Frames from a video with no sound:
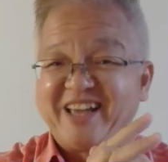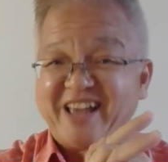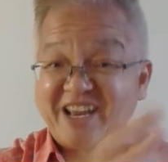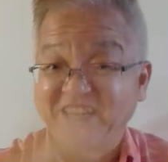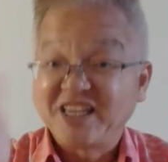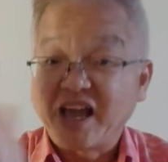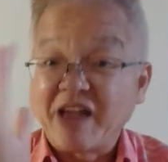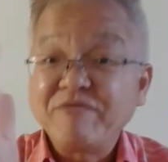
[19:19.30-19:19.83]

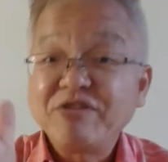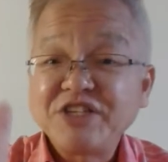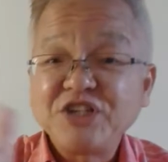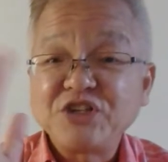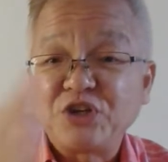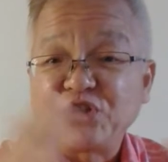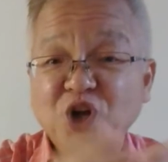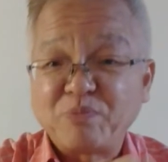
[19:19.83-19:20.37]
and the
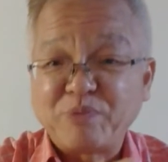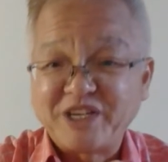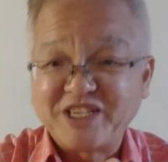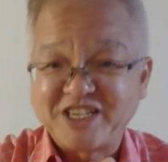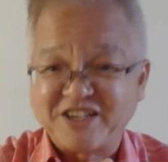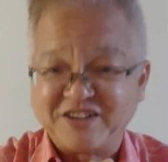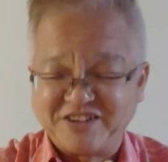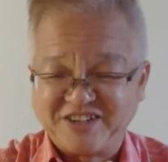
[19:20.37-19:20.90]
emphasis on chopping
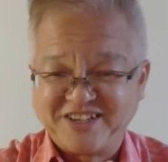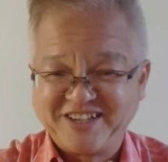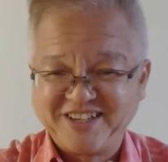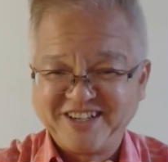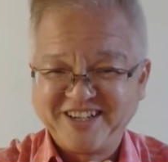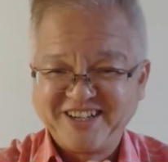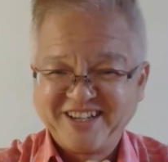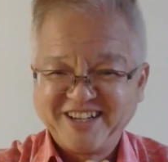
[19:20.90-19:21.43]
skills.
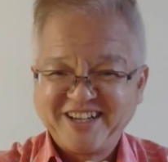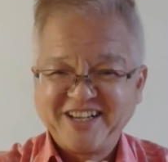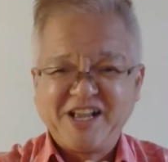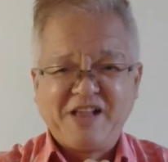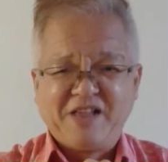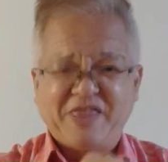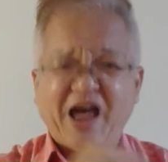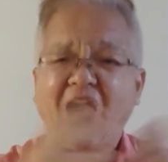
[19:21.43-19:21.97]

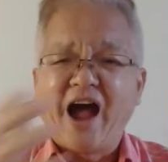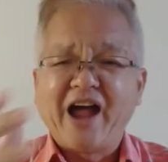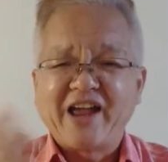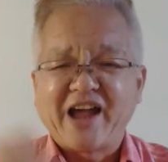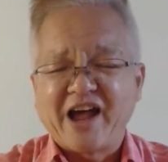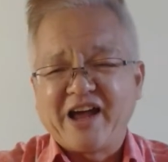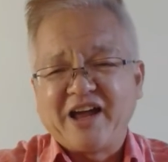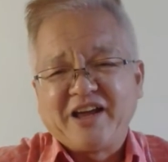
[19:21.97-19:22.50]
Now,
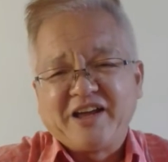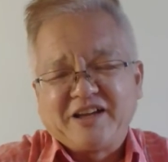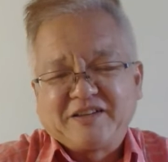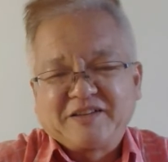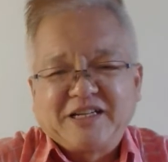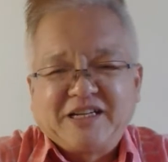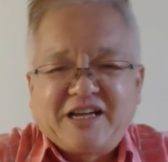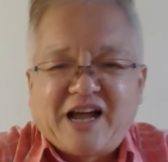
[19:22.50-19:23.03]
I
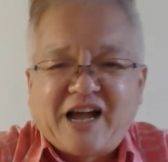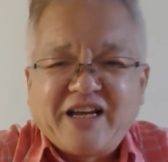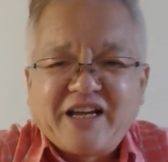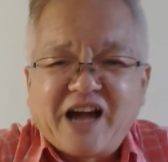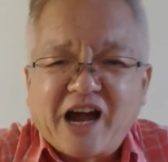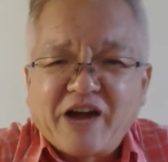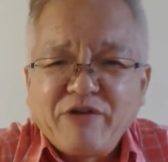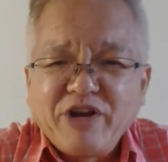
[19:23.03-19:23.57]

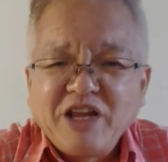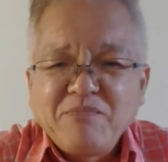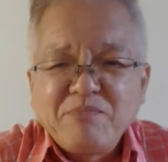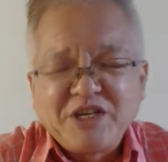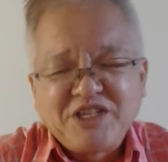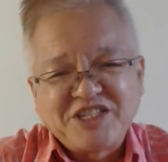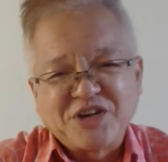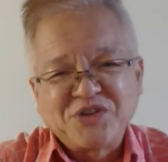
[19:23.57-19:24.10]
really
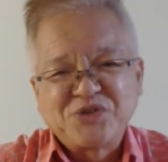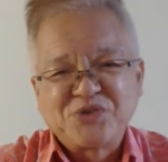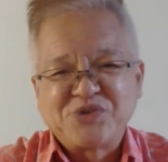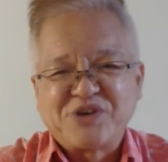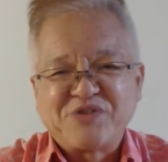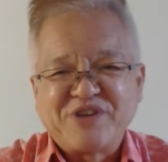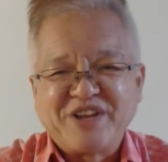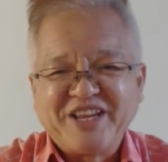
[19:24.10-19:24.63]
miss Jiangsu
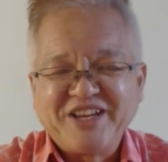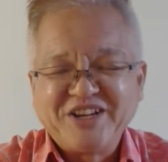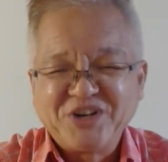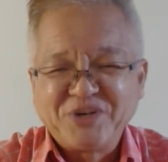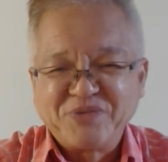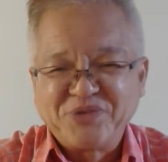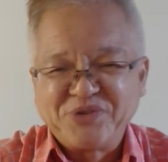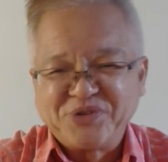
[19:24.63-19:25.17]
and really
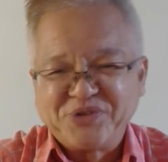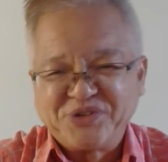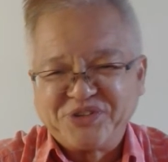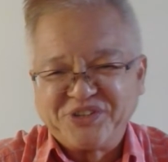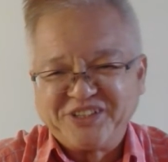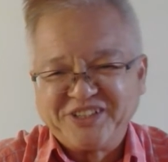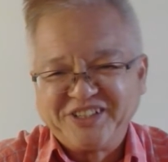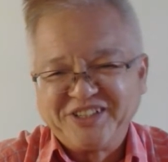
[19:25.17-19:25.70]
hope
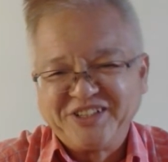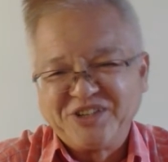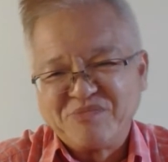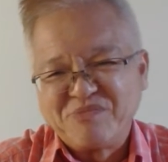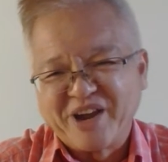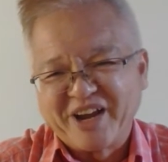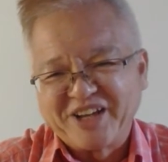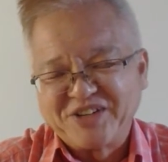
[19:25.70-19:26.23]
to go
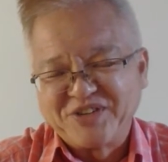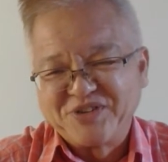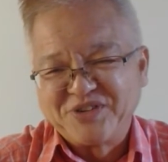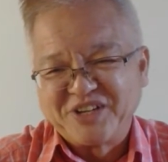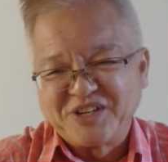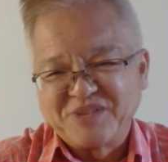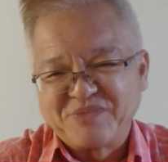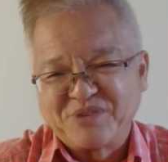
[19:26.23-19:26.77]
back as
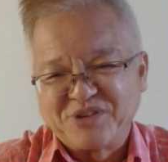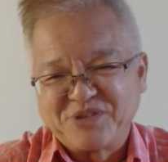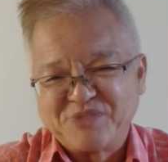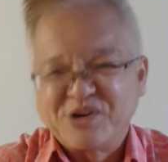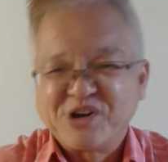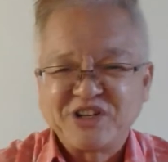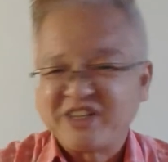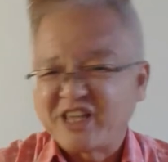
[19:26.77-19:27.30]
soon as
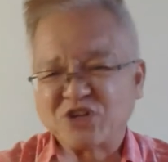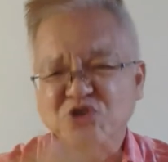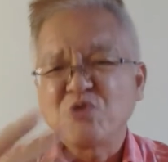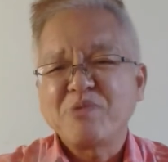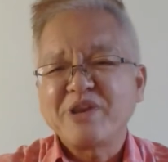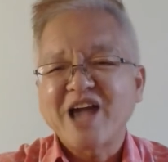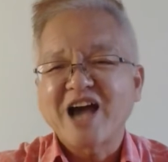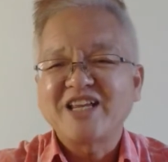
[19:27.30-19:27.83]
possible. There are so
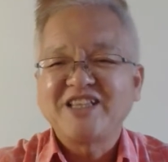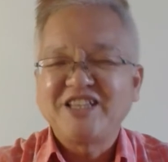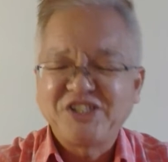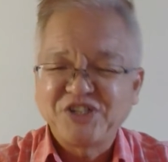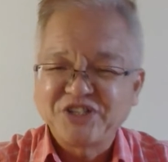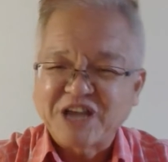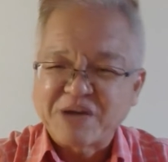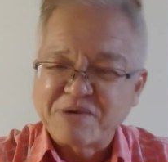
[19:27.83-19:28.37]
many other
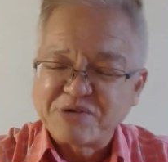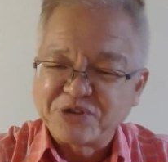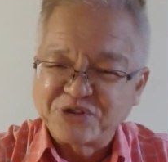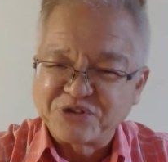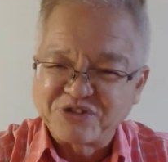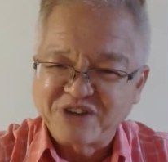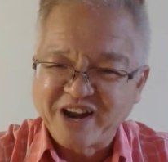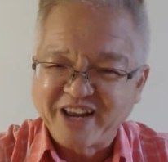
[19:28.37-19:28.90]
dishes I want to
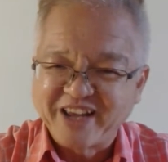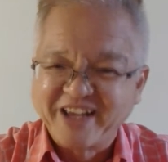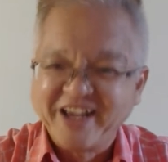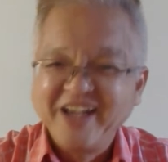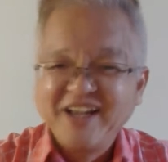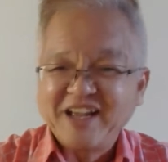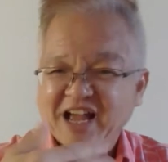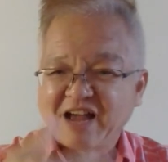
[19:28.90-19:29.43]
try.
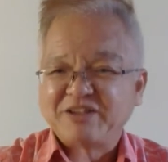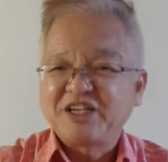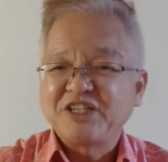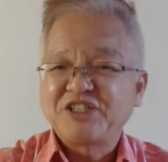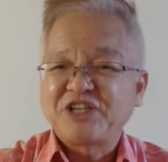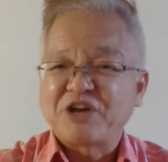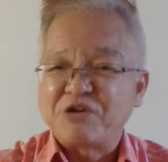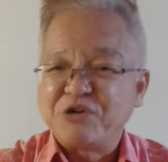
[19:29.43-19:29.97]
I
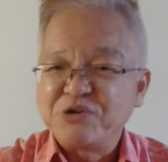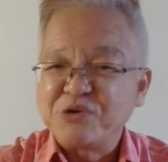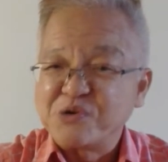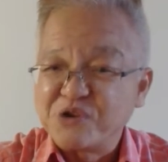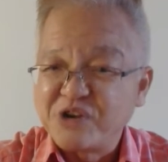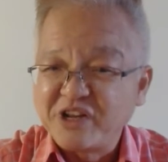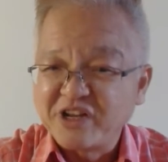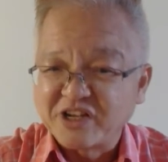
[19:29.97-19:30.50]
just shared with you
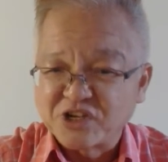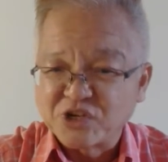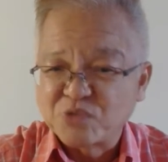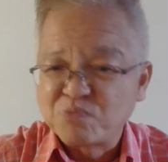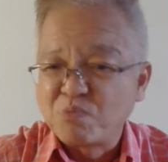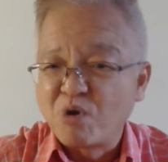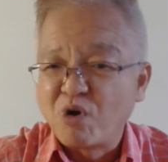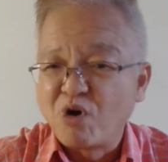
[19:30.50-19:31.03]
only a
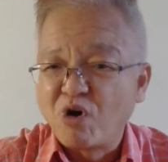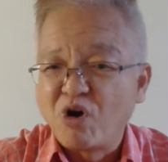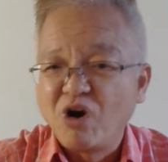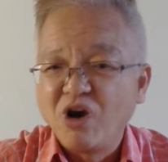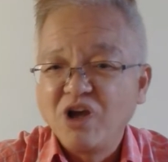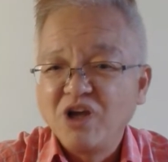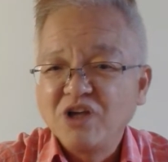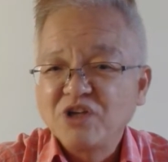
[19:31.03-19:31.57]
small
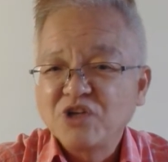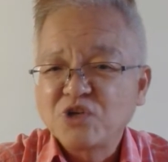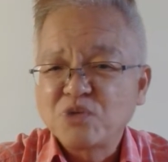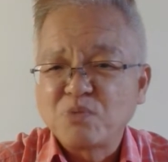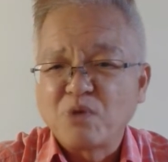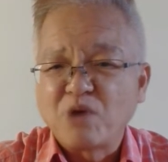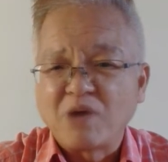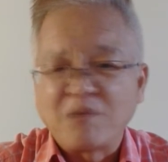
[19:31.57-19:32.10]

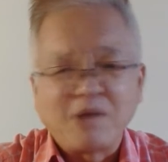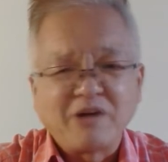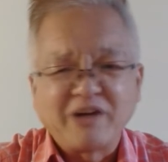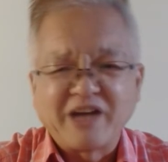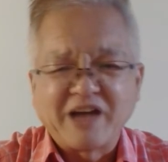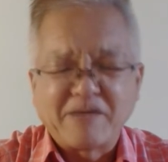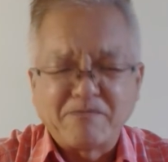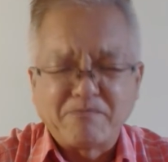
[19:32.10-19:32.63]
amount.
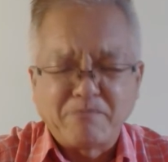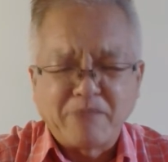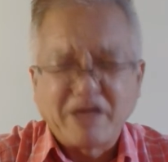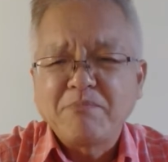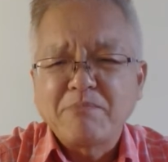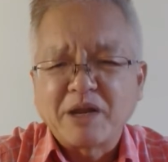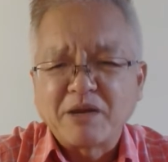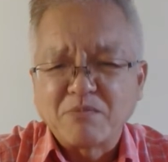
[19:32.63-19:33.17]
There are
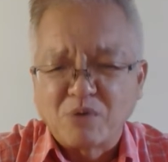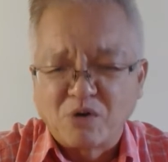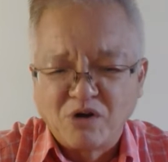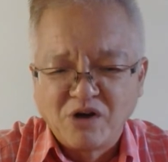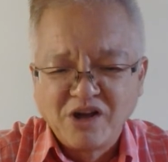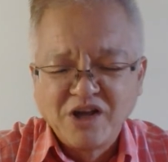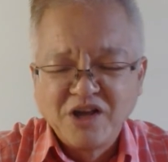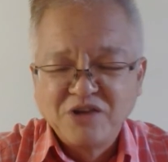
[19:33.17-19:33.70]
many more.
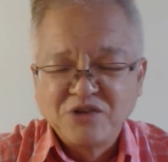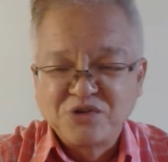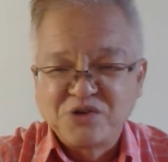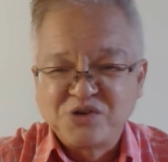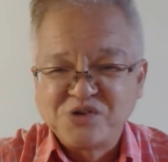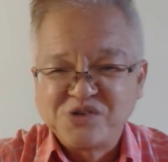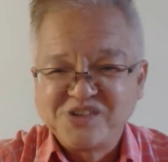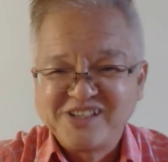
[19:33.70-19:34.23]

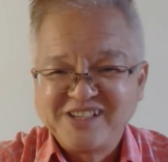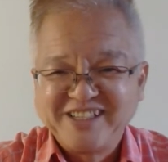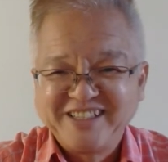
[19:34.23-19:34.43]
So